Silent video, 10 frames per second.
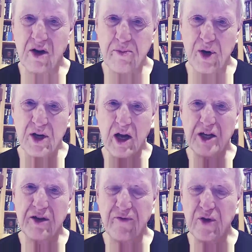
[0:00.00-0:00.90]
of
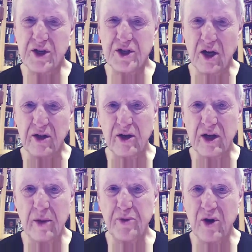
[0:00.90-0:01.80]
protection for each other. You
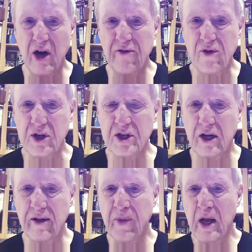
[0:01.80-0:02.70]
kept your eye for each other.